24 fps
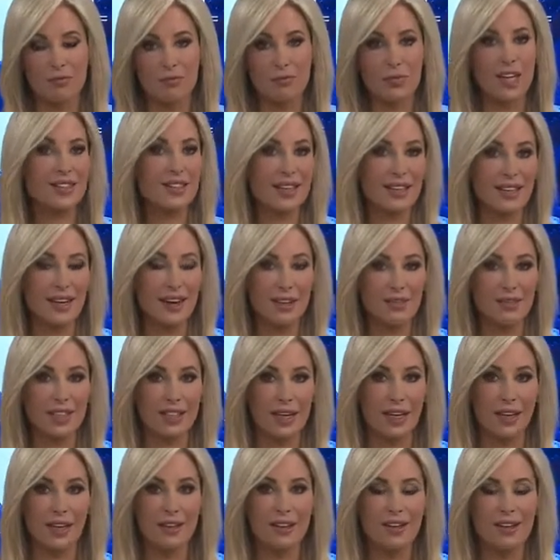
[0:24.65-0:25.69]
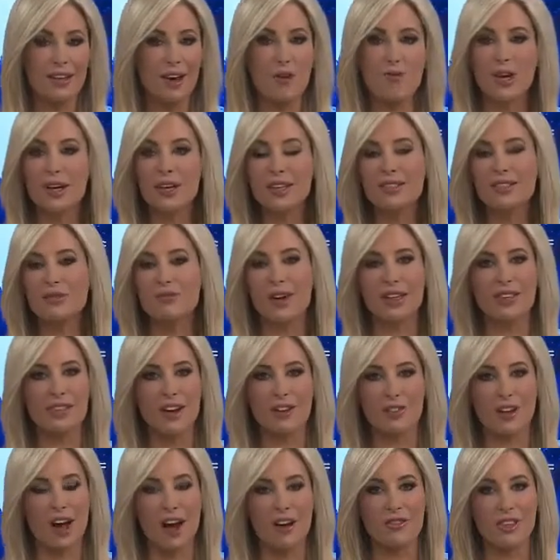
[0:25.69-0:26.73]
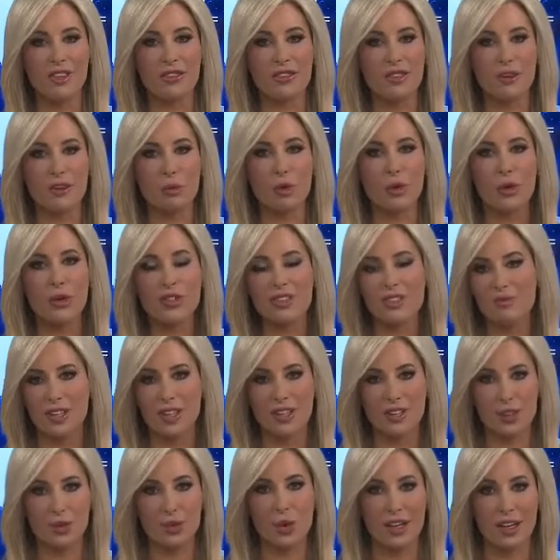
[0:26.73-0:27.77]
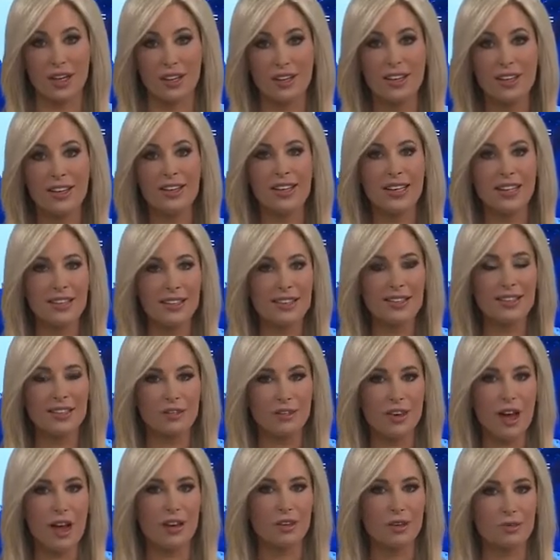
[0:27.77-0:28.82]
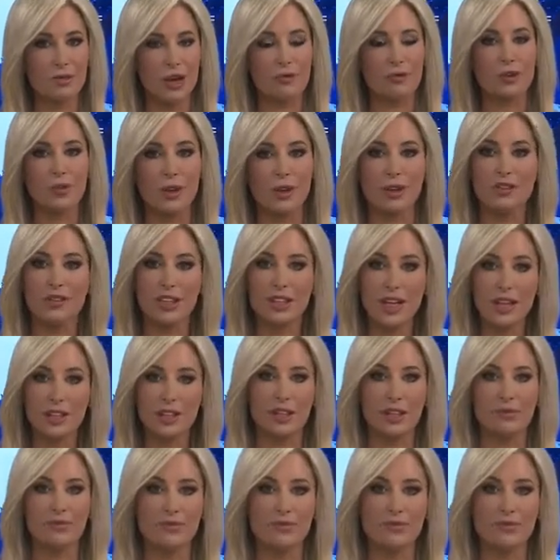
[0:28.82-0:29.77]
Because at the end of the day, Americans must have confidence that the person being sworn in is in fact the rightful winner of the election.